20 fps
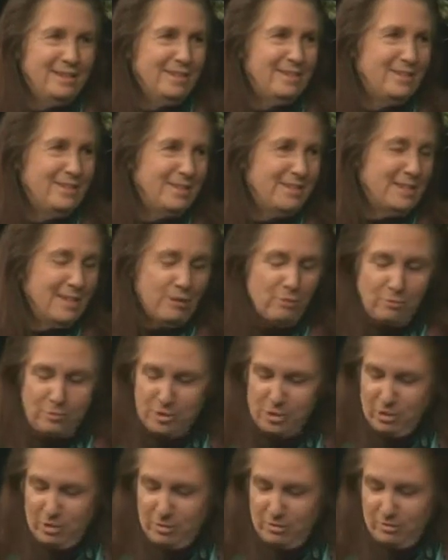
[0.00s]
She said, oh,
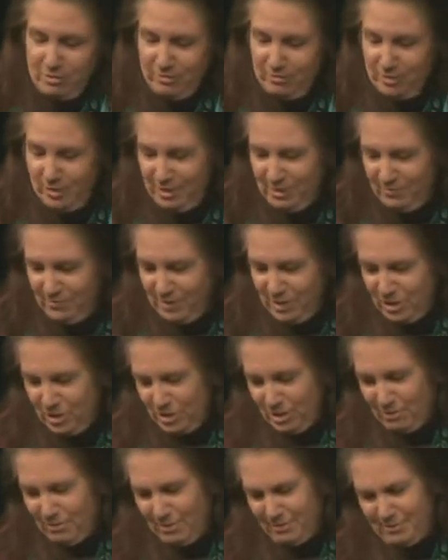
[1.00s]
start your own TV
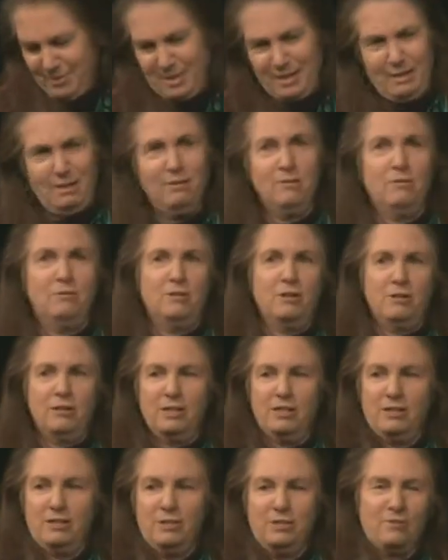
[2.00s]
show. I was like, oh, I
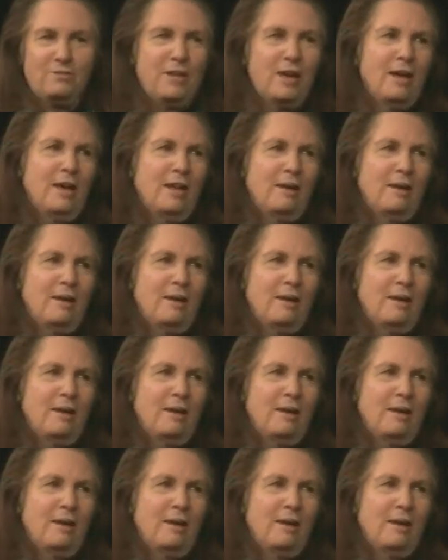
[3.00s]
couldn't do that.